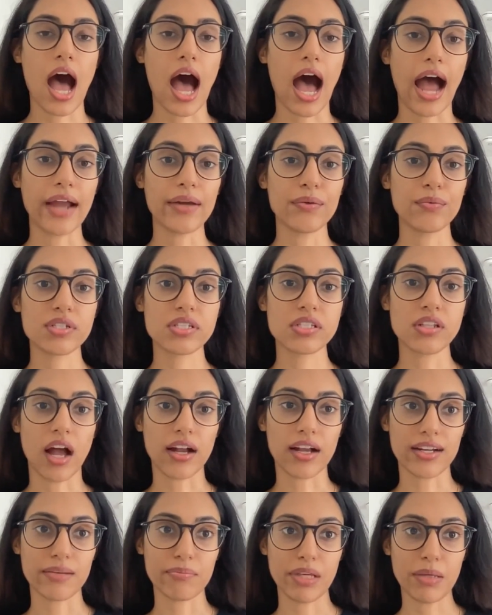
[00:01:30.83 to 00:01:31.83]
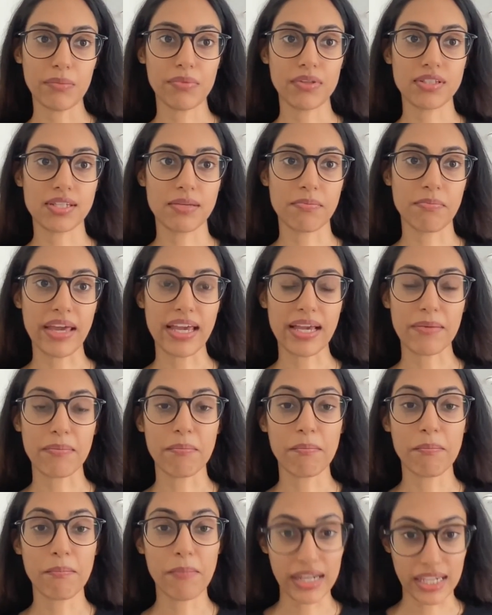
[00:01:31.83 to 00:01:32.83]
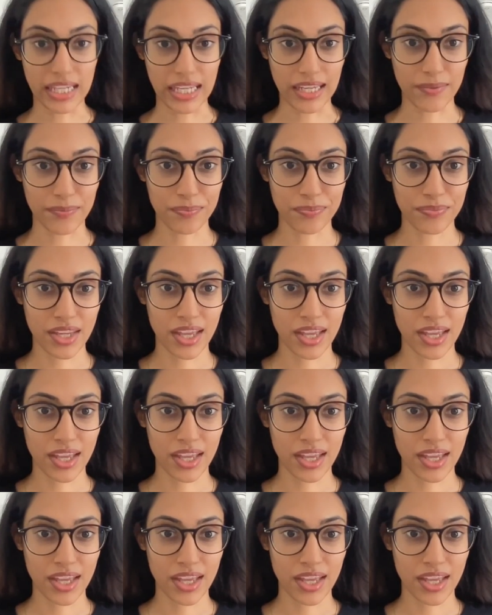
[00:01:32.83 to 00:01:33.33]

I was not going to be able to make money